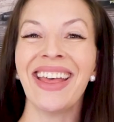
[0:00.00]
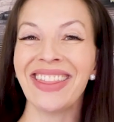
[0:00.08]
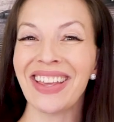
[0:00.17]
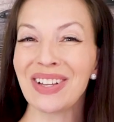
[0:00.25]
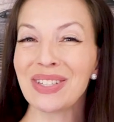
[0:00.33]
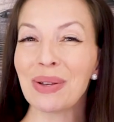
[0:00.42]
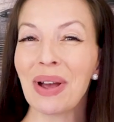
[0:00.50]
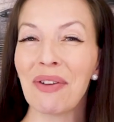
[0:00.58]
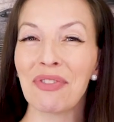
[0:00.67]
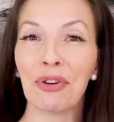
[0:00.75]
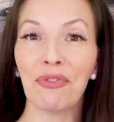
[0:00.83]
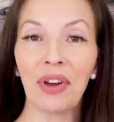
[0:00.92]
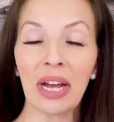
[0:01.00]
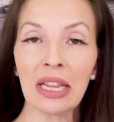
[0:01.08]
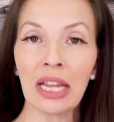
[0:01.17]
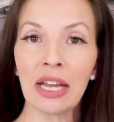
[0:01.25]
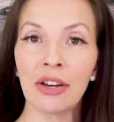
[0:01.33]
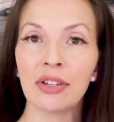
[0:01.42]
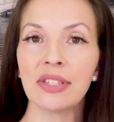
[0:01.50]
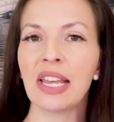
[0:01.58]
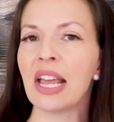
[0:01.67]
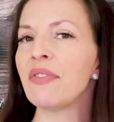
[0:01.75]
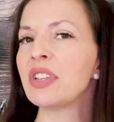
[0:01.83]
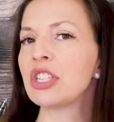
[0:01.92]
They also have their fine liners.
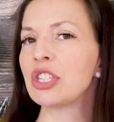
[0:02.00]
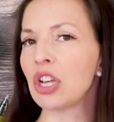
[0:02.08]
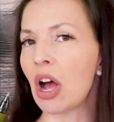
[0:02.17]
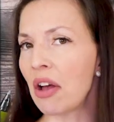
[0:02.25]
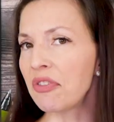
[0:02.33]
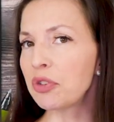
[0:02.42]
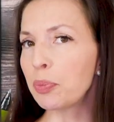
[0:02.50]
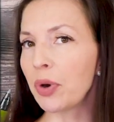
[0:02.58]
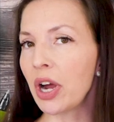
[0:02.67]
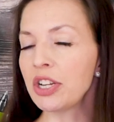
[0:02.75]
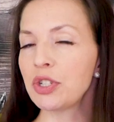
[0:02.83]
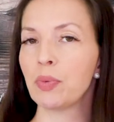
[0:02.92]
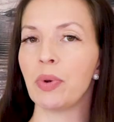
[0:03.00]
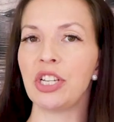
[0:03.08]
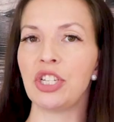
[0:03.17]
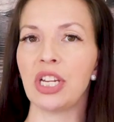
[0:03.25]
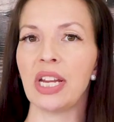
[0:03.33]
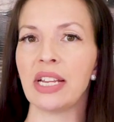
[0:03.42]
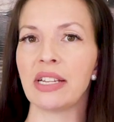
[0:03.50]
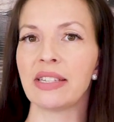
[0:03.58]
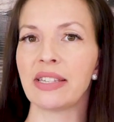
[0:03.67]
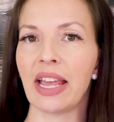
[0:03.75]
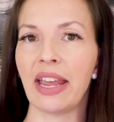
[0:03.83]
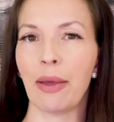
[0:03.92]
They have a soft brush, which
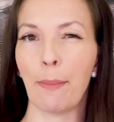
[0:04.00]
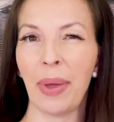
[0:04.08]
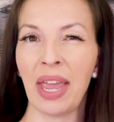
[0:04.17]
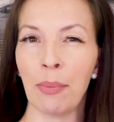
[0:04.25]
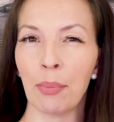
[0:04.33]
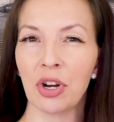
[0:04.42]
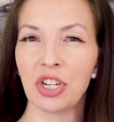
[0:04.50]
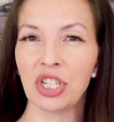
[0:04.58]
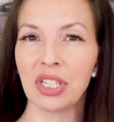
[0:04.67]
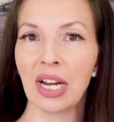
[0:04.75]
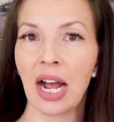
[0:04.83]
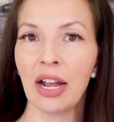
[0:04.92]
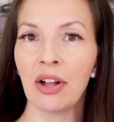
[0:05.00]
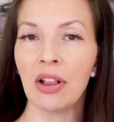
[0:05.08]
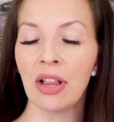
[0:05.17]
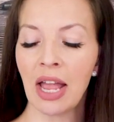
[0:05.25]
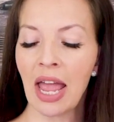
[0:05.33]
is like paintbrush style,